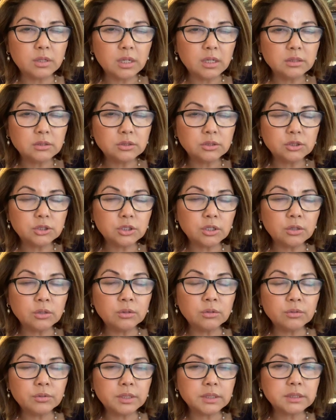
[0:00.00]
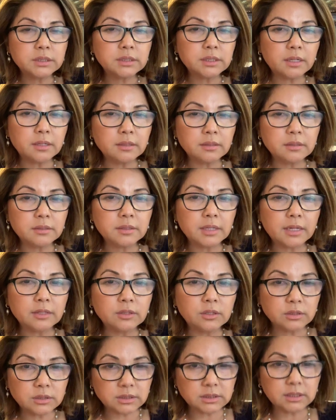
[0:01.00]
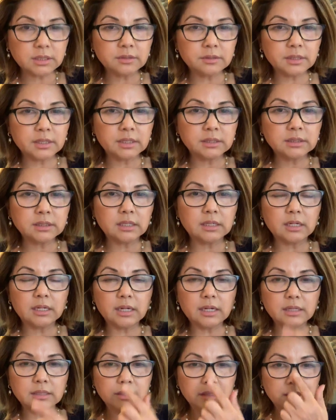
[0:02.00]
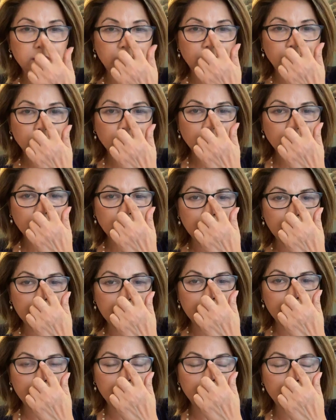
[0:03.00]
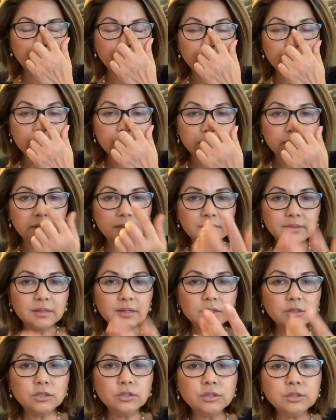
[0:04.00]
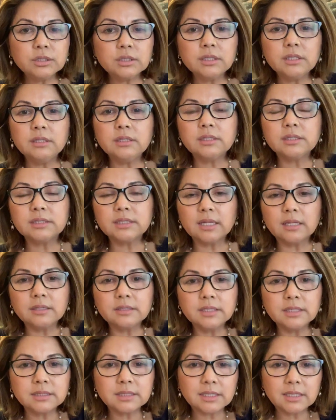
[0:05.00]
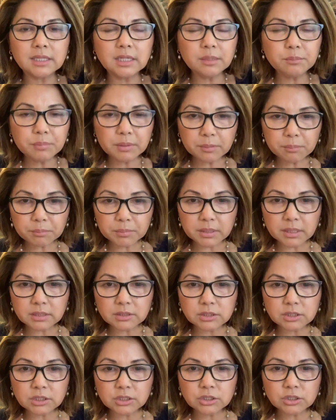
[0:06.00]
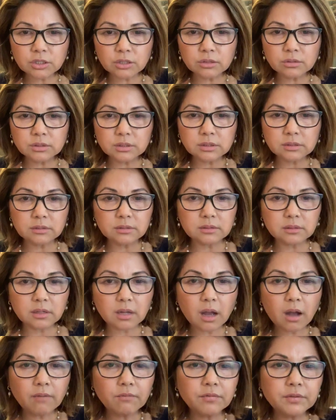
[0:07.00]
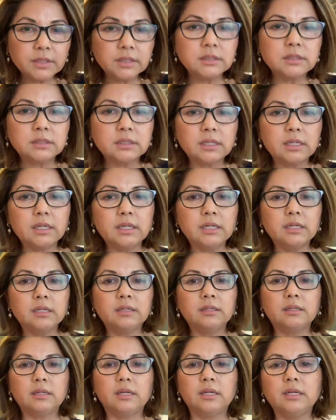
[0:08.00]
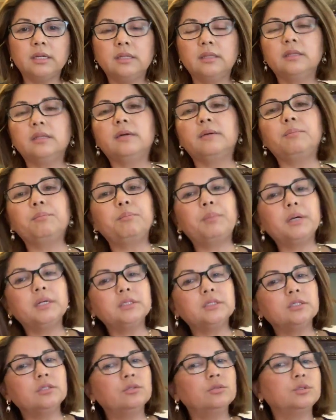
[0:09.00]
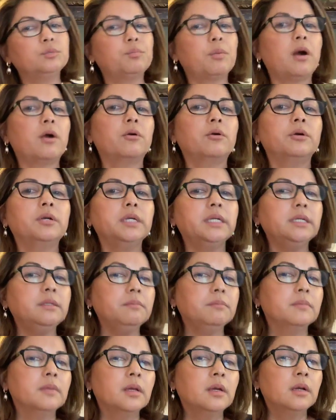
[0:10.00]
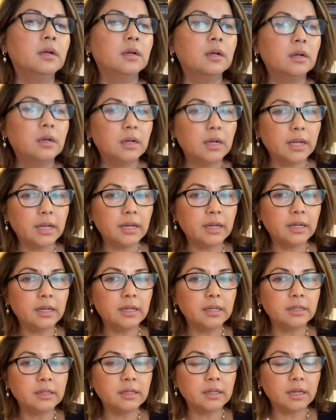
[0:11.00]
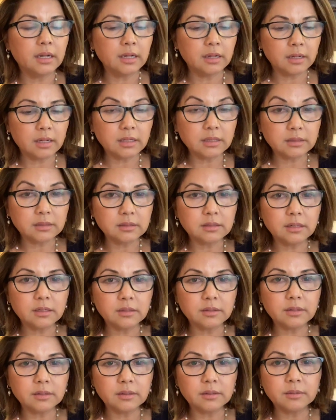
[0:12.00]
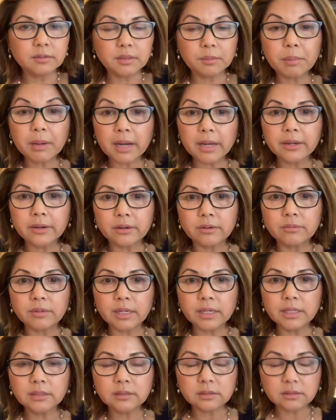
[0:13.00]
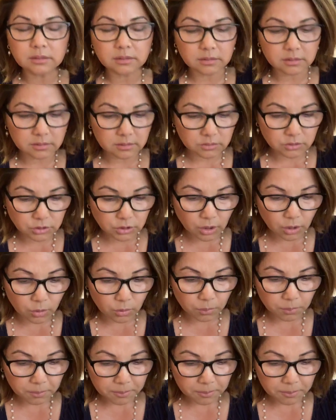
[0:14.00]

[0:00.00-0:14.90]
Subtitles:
To show the seller that you're serious, you know. And usually the seller doesn't keep it, but it just shows confidence in the person who's borrowing and the buyer, right? So